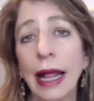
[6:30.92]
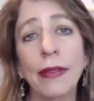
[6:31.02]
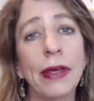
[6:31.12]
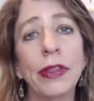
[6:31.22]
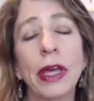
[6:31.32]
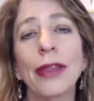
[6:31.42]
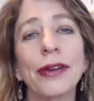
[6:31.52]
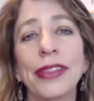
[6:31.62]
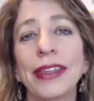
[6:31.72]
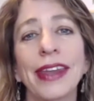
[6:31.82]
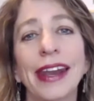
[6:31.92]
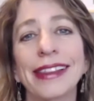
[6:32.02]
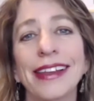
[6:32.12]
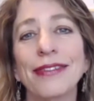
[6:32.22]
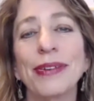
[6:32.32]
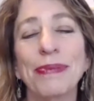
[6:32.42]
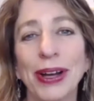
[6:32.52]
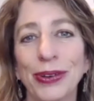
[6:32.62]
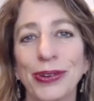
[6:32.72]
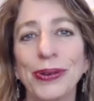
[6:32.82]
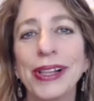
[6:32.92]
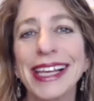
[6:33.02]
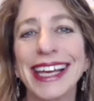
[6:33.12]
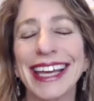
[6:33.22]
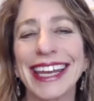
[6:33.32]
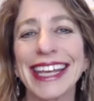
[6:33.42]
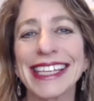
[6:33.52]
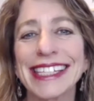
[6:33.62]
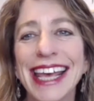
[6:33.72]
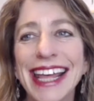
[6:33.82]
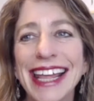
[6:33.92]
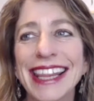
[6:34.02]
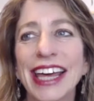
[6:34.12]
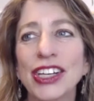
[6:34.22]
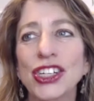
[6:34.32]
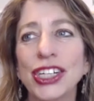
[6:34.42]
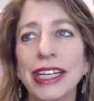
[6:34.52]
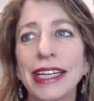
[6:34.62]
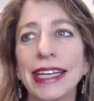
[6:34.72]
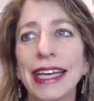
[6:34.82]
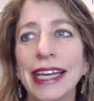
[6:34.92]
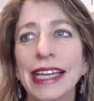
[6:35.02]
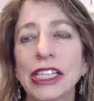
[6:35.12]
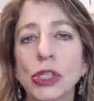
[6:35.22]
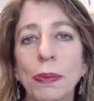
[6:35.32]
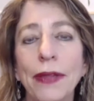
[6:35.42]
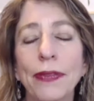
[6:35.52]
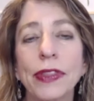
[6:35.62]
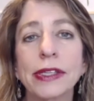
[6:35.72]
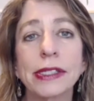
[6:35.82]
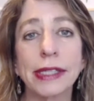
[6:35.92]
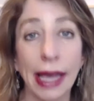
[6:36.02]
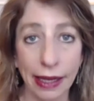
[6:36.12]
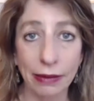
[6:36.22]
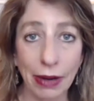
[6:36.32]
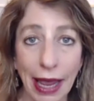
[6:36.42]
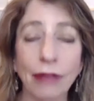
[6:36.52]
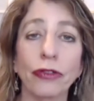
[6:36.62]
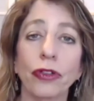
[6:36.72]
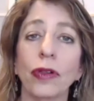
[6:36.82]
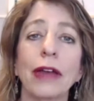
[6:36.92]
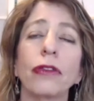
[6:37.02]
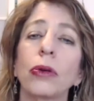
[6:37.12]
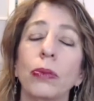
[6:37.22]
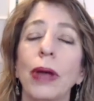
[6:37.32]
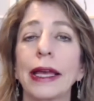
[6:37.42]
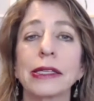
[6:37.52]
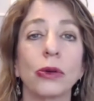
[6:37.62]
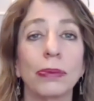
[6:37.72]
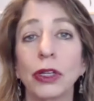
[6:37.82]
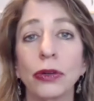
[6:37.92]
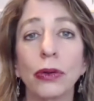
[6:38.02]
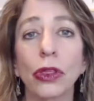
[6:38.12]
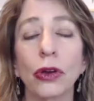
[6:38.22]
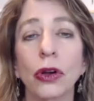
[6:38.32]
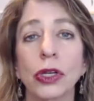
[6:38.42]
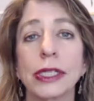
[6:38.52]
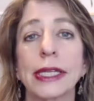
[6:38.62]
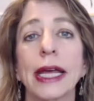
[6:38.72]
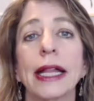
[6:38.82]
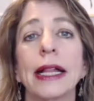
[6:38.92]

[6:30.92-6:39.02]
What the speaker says: then the other thing that I love about Julian is that she spent the second half of her life, or I guess it would be 2/3,